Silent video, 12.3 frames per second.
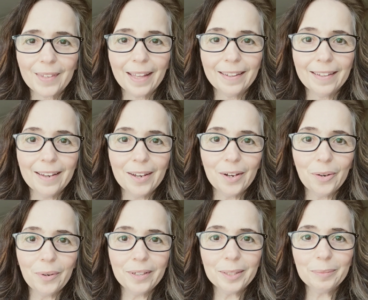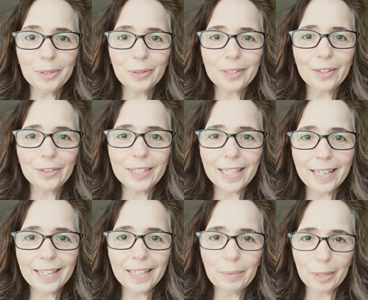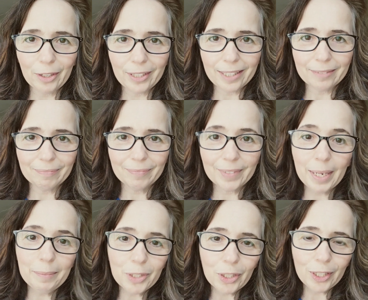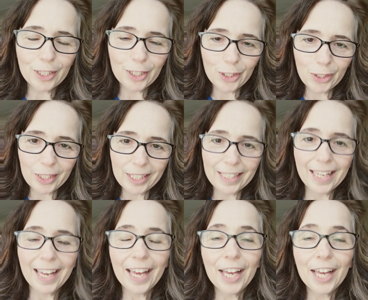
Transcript: Hello, welcome to another day in America. I'm Dawn, attorney.